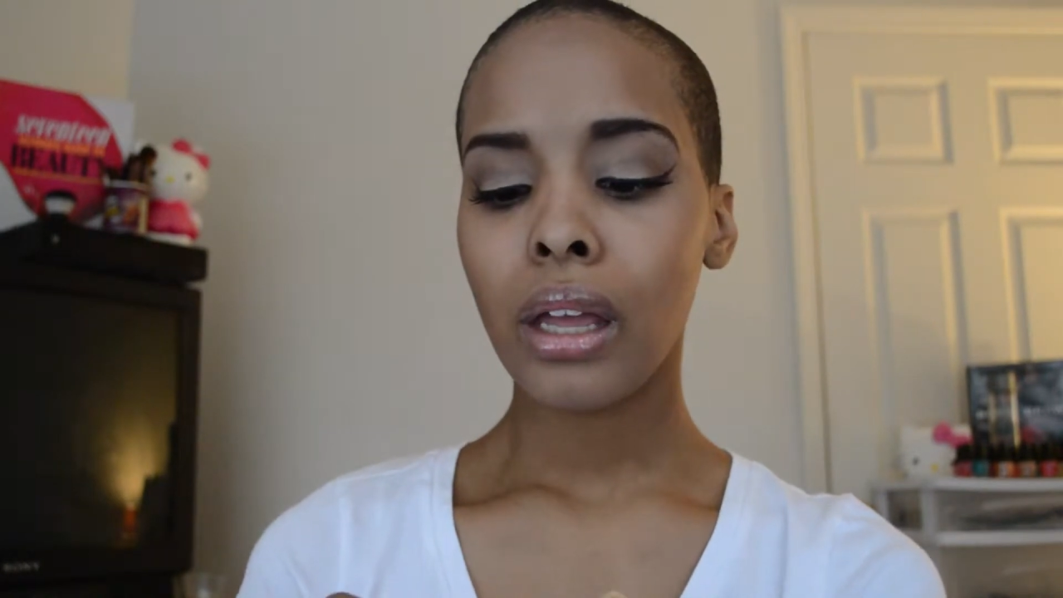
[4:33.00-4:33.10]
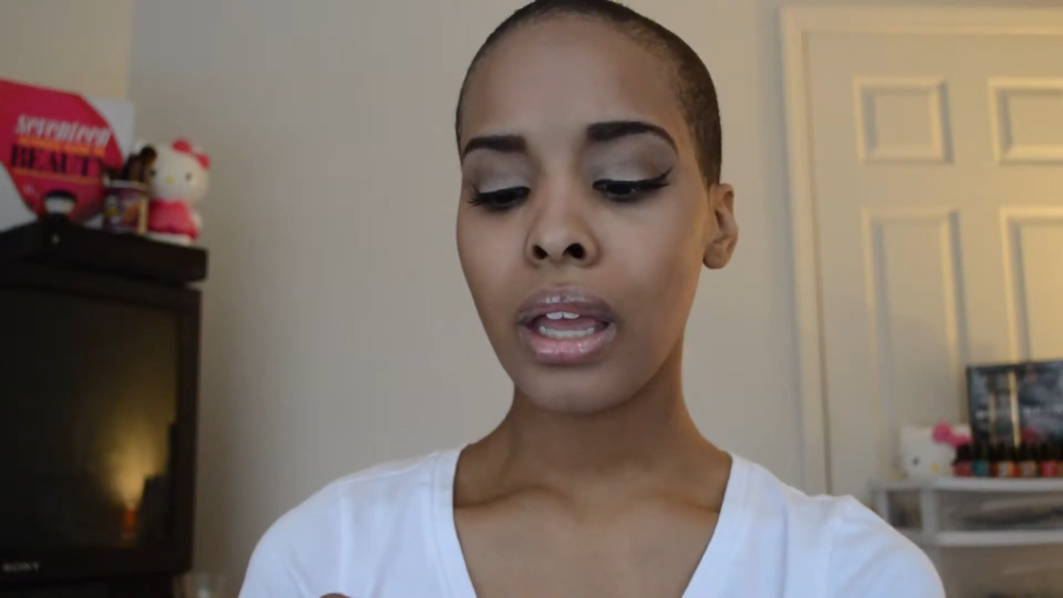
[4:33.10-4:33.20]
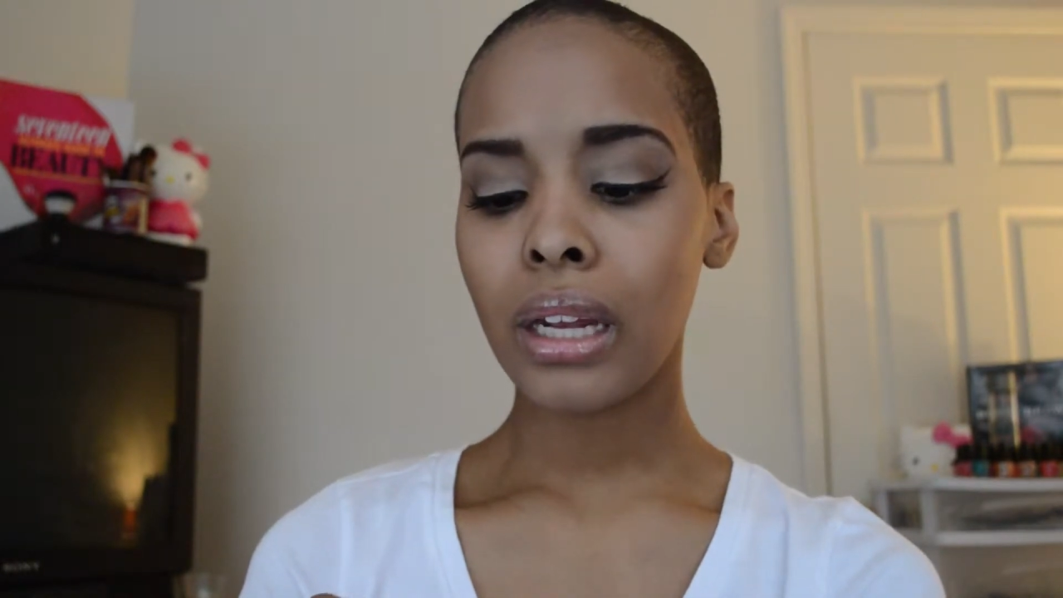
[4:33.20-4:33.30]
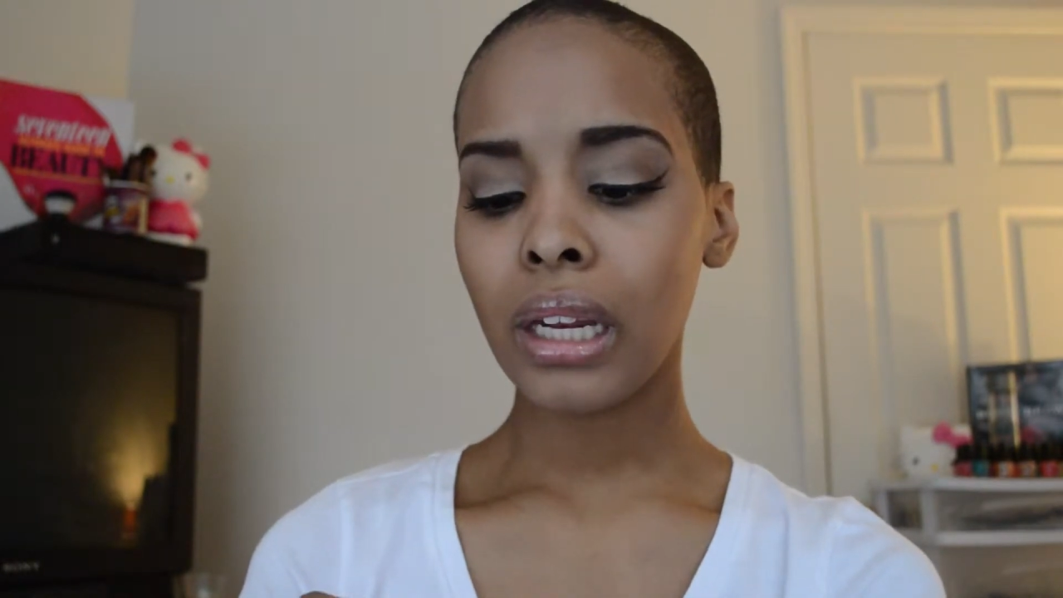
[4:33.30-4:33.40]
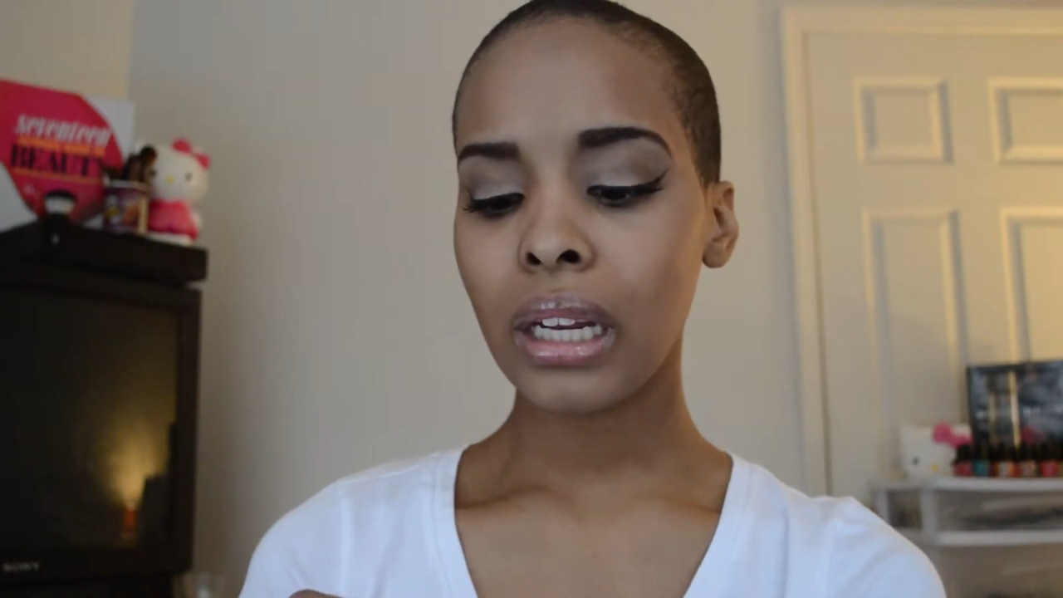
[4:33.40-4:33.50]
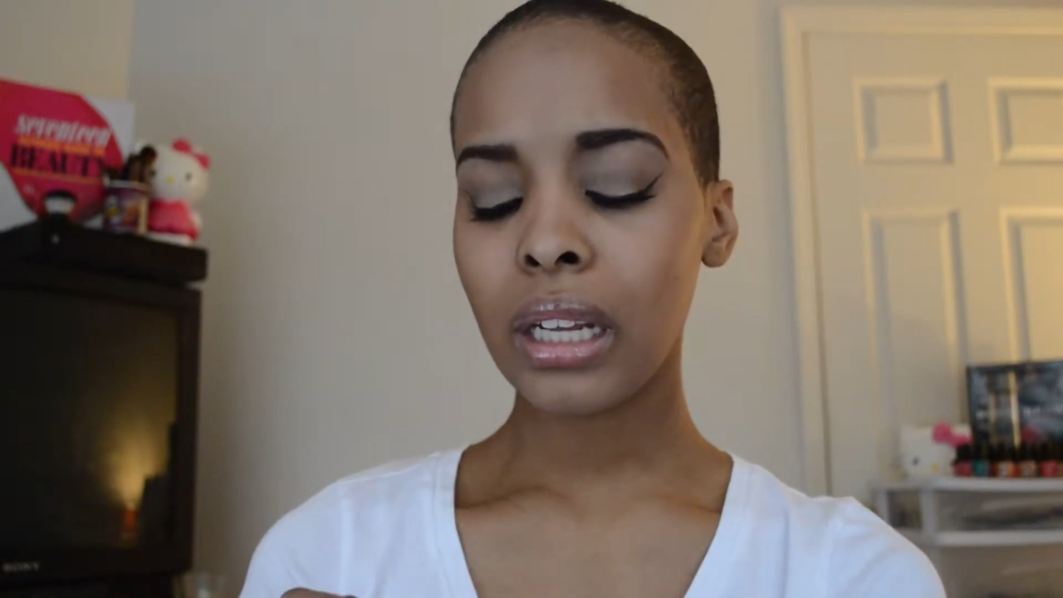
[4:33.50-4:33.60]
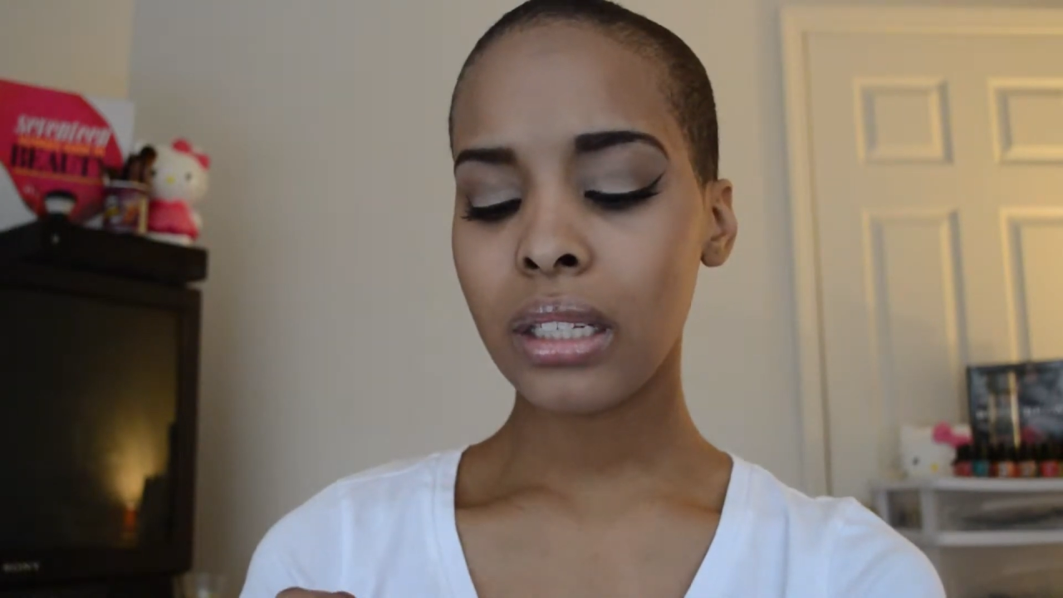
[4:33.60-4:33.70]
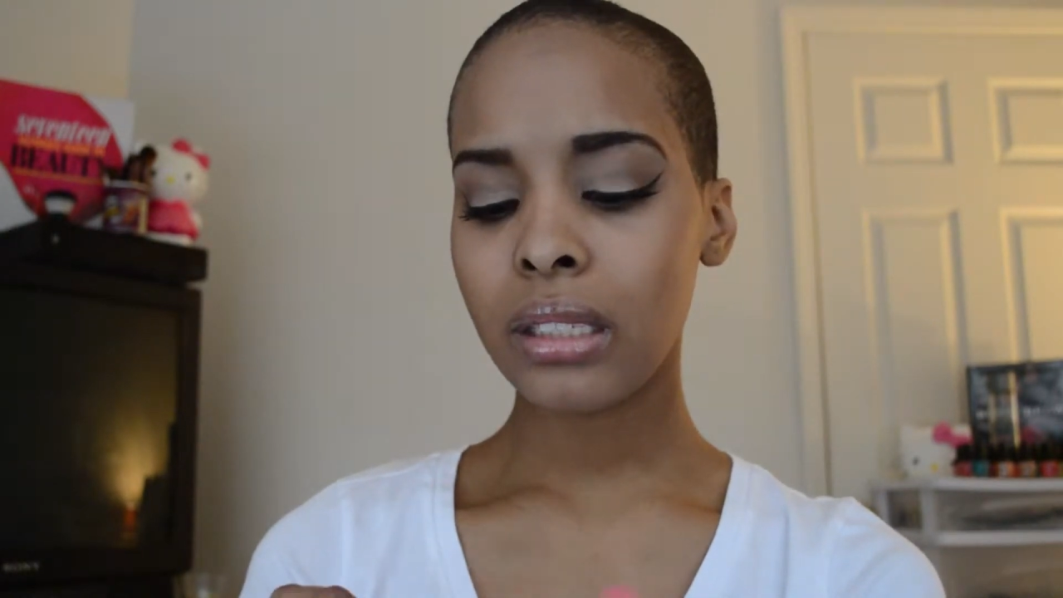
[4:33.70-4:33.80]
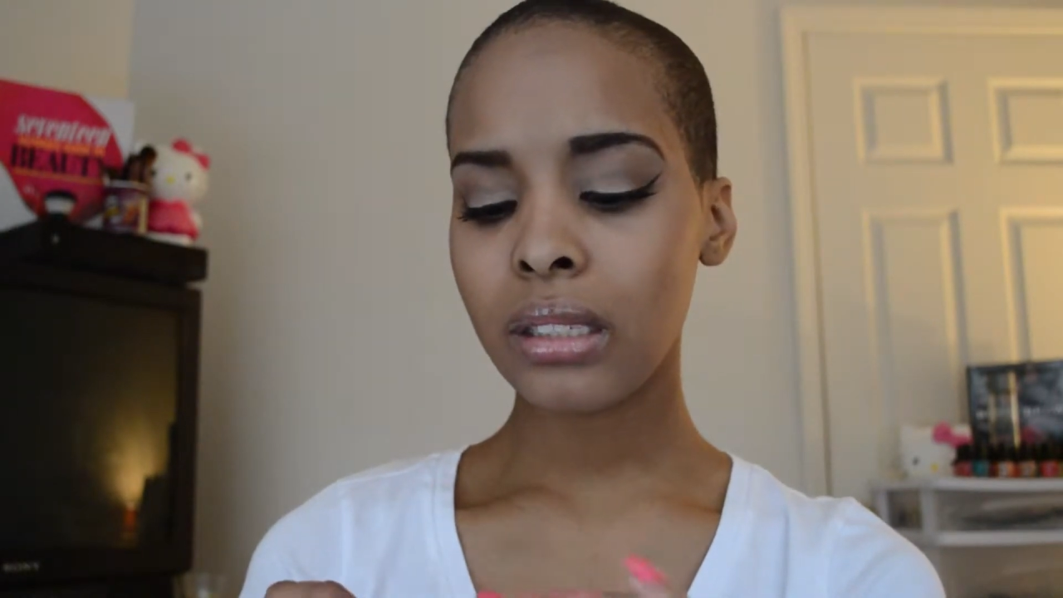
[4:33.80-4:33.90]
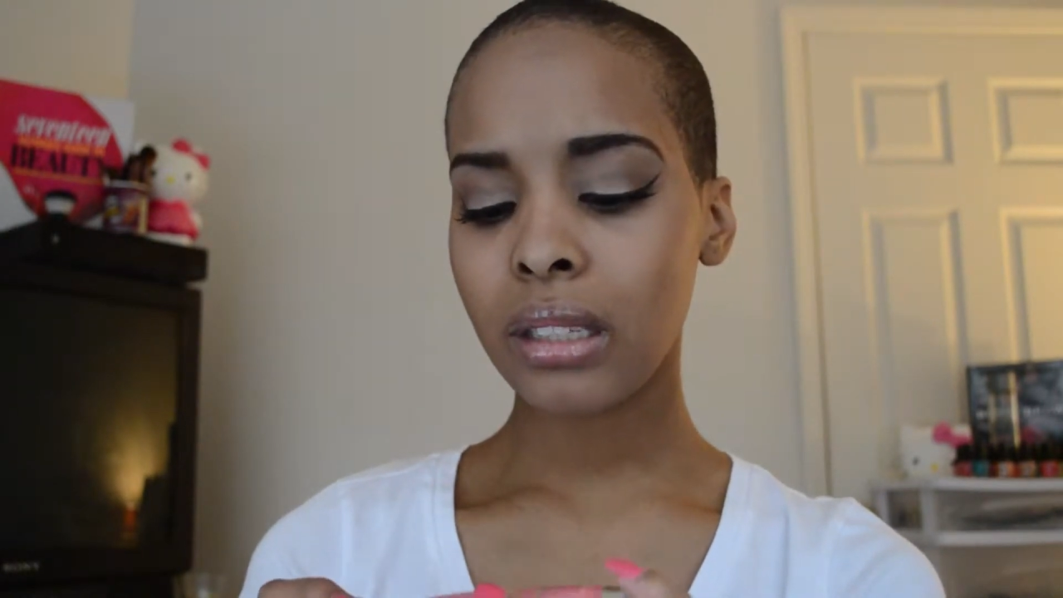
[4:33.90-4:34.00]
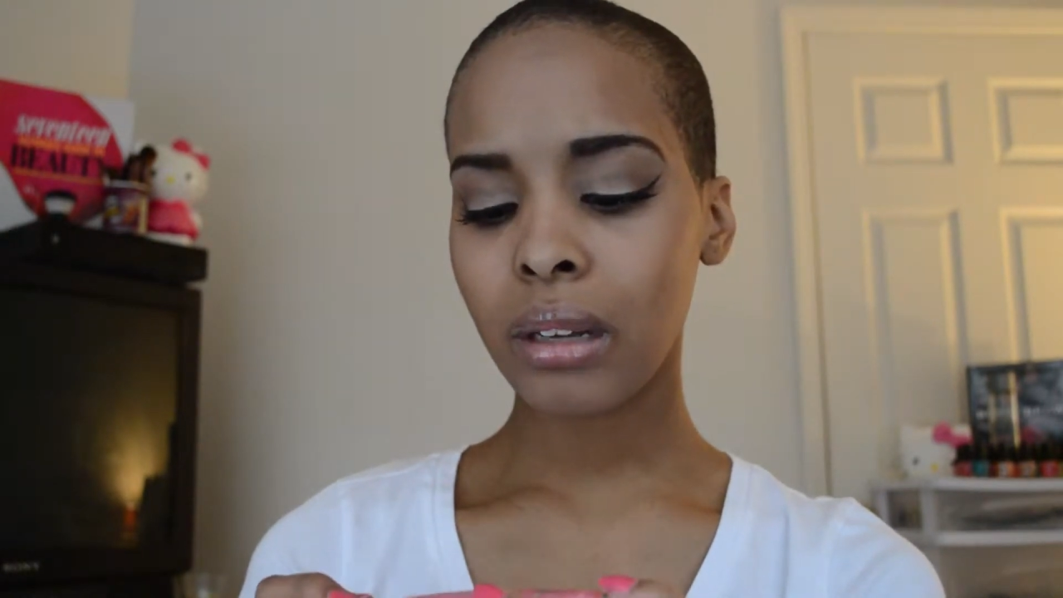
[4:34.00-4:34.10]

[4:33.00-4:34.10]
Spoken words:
in it. It's just